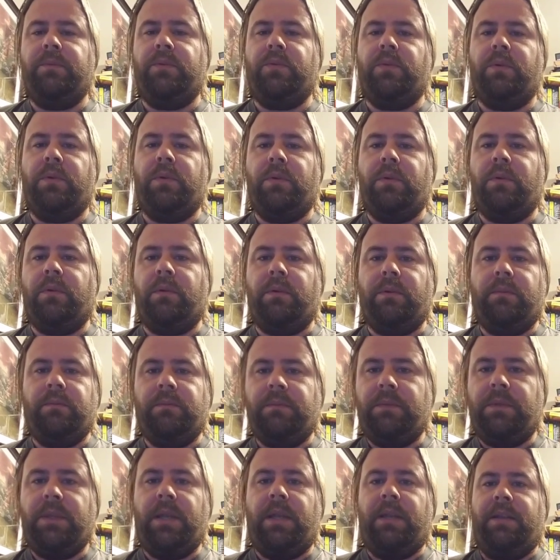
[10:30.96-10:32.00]
short girl
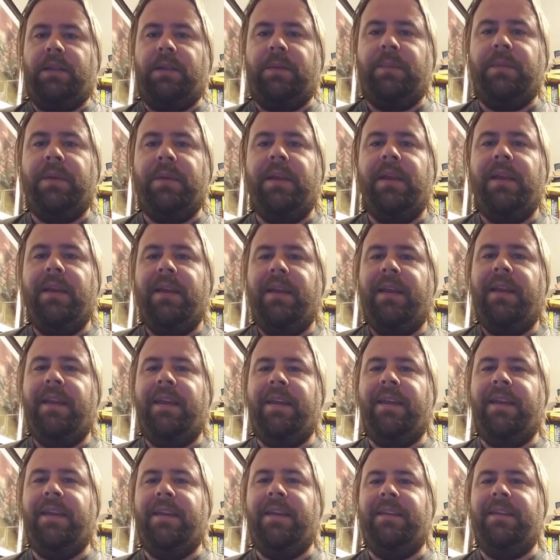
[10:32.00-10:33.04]
stand up,
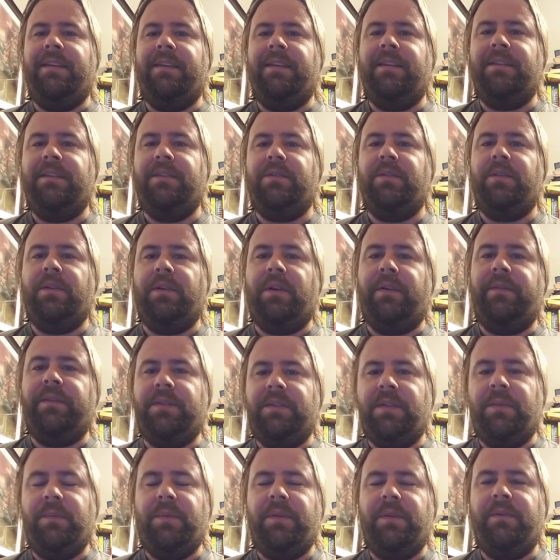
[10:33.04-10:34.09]
and she'll
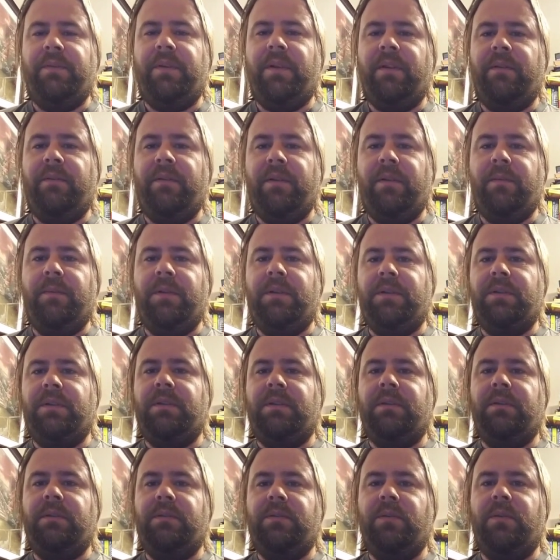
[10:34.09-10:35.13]
obviously be very, very much
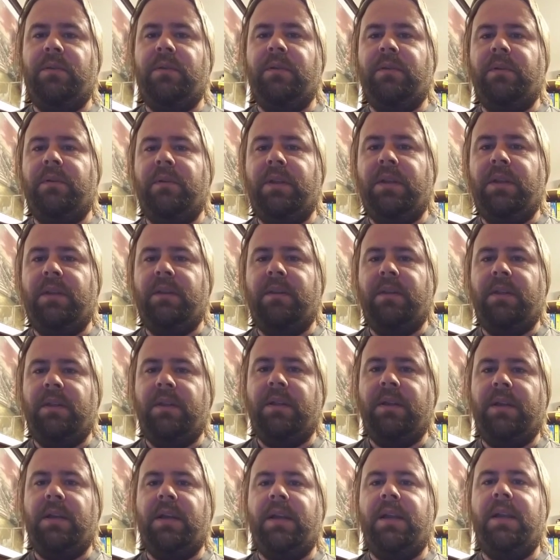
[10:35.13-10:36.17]
shorter than
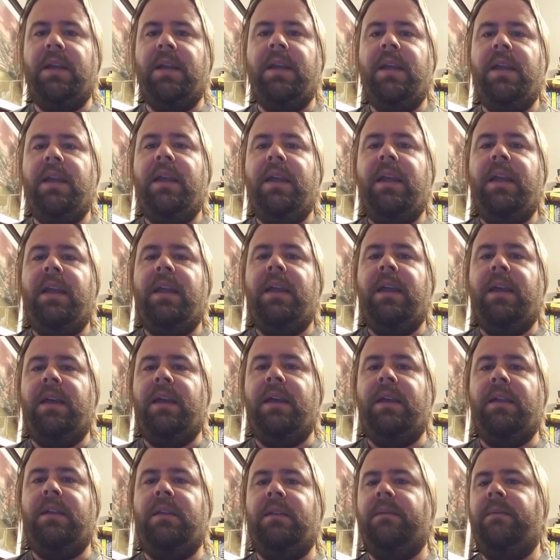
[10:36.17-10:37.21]
the guy.
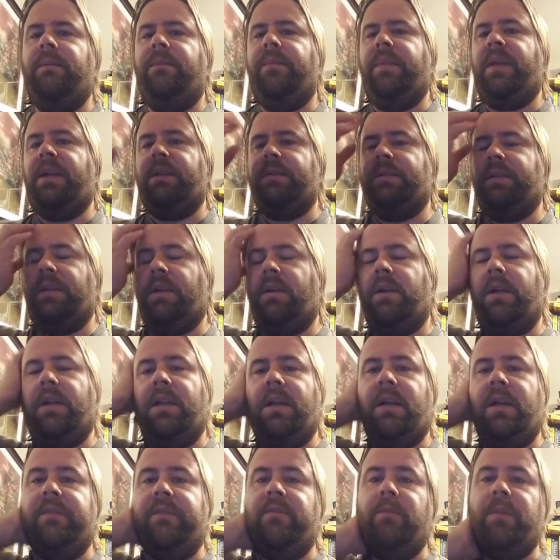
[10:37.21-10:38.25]
And I'll say, all right,
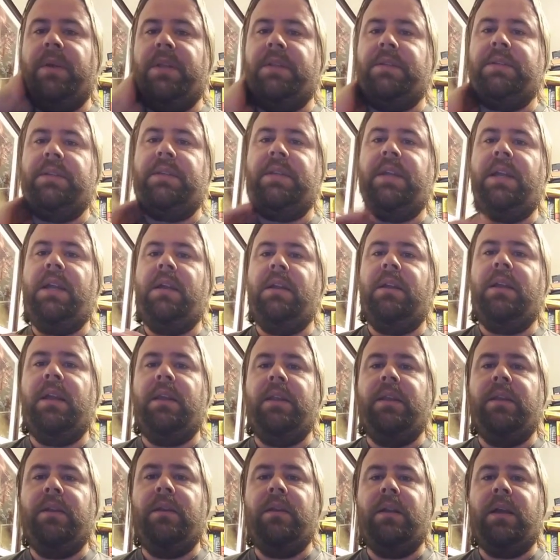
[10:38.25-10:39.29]
now everybody sit down.
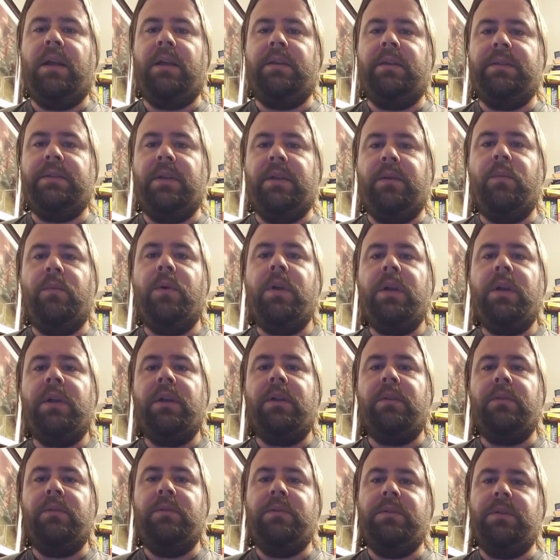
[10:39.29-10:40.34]
And then I'll say, what
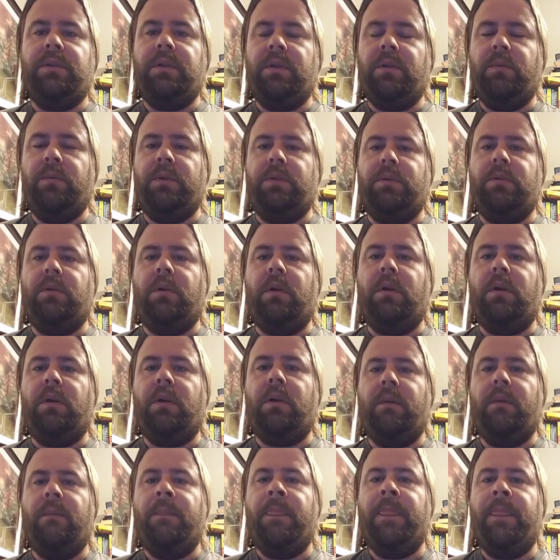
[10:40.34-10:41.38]
conclusion can we
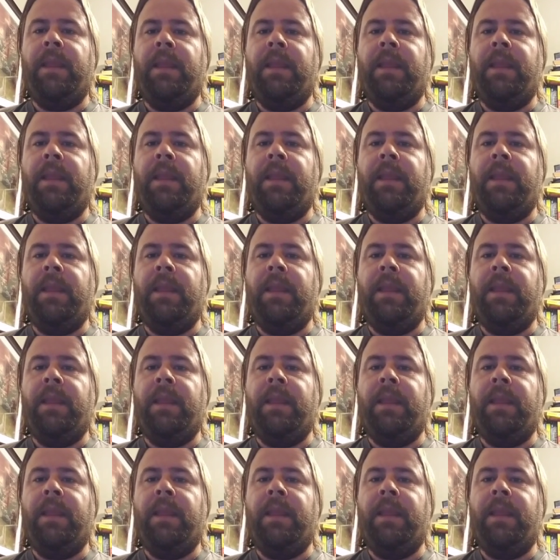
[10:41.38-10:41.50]
draw